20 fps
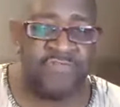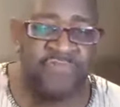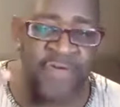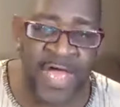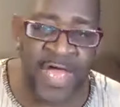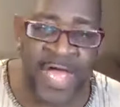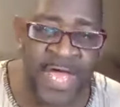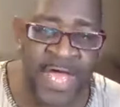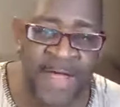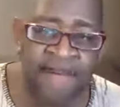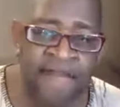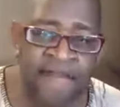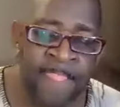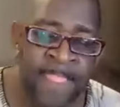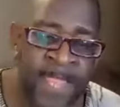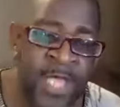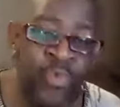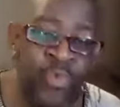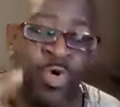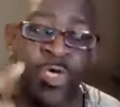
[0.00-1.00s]
Fear
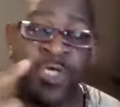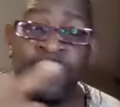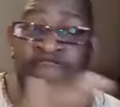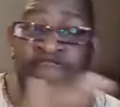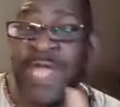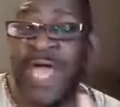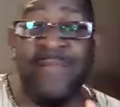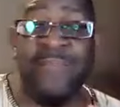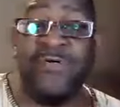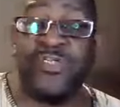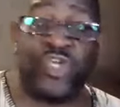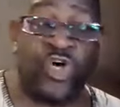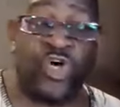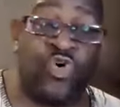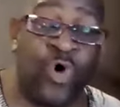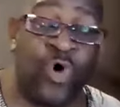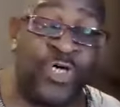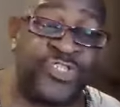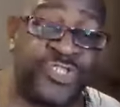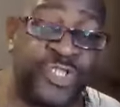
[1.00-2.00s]
he wouldn't be able to
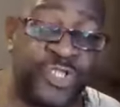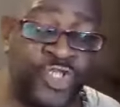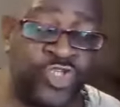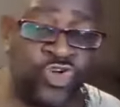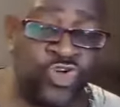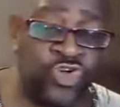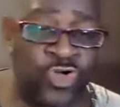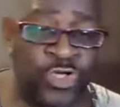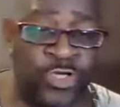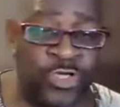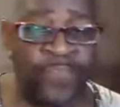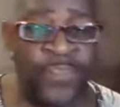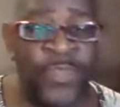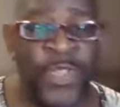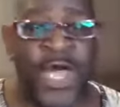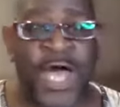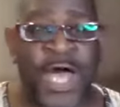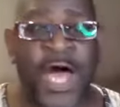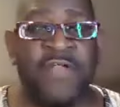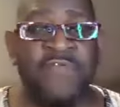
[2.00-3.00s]
cross the Jordan.
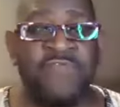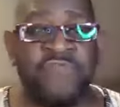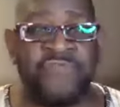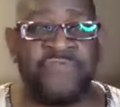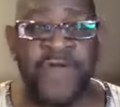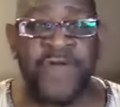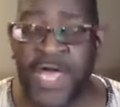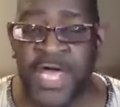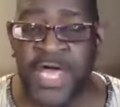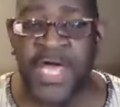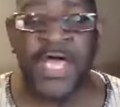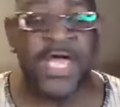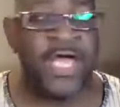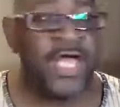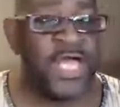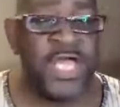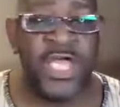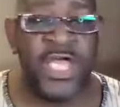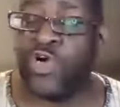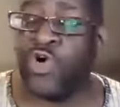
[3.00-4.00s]
And fear
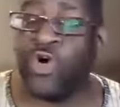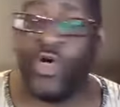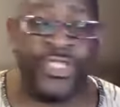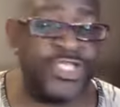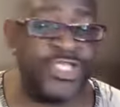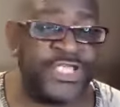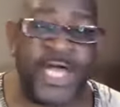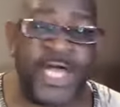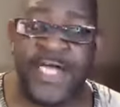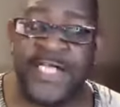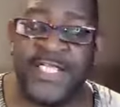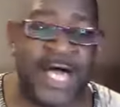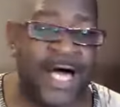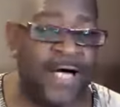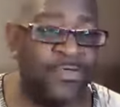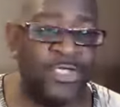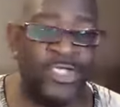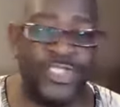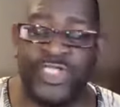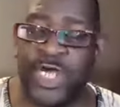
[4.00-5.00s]
he couldn't take
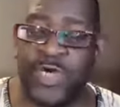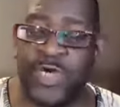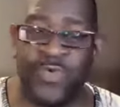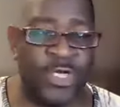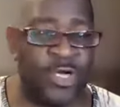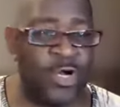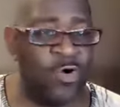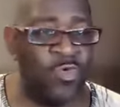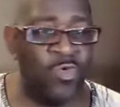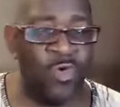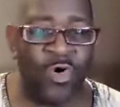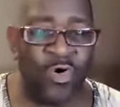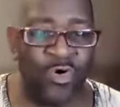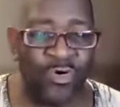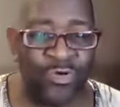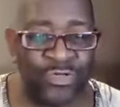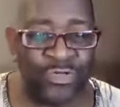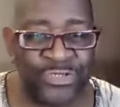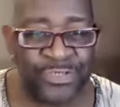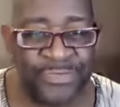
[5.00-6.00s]
down the Jericho
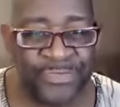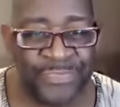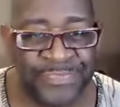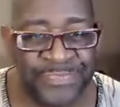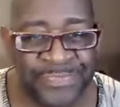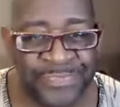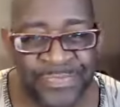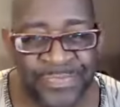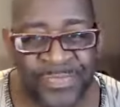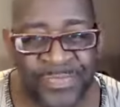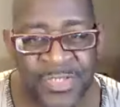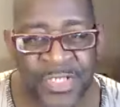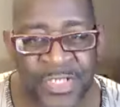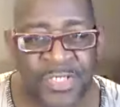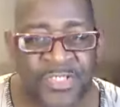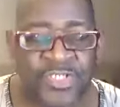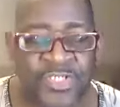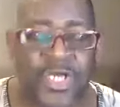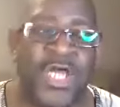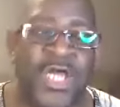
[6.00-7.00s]
wall.
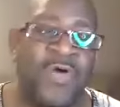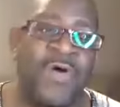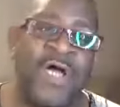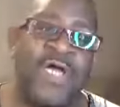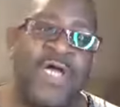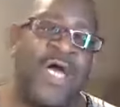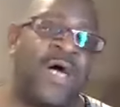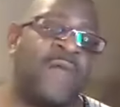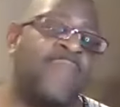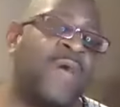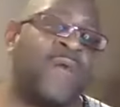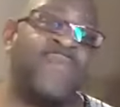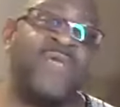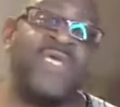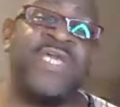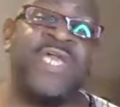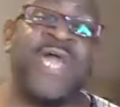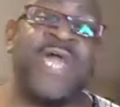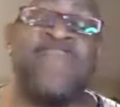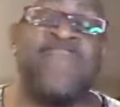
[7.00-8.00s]
So here I am, I'm
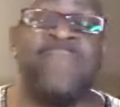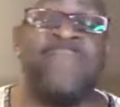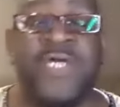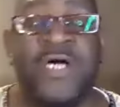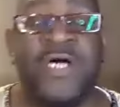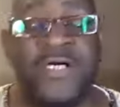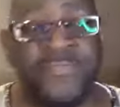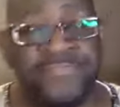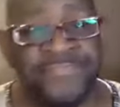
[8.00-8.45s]
in Gambia.